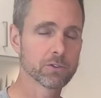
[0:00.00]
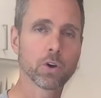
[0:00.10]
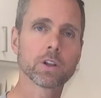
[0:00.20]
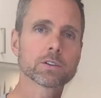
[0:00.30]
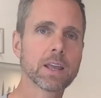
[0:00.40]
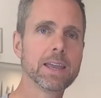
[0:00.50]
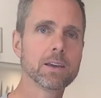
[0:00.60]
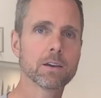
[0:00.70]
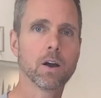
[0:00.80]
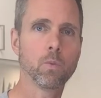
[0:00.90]
So it'll
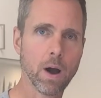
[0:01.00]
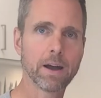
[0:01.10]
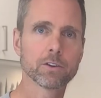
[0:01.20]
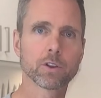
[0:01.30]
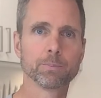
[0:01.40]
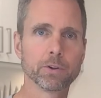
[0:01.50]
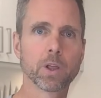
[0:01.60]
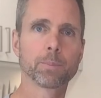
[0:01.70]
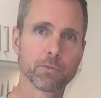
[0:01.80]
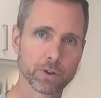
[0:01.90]
take a while to build
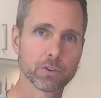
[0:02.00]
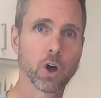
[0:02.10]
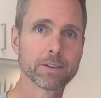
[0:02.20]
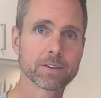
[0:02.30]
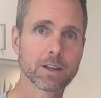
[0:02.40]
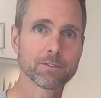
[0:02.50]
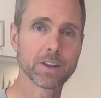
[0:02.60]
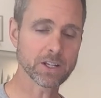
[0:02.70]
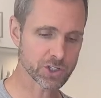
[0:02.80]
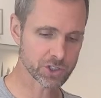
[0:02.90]
up a real nonstick
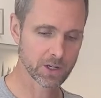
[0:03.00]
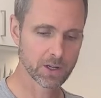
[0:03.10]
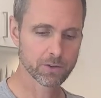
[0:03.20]
finish.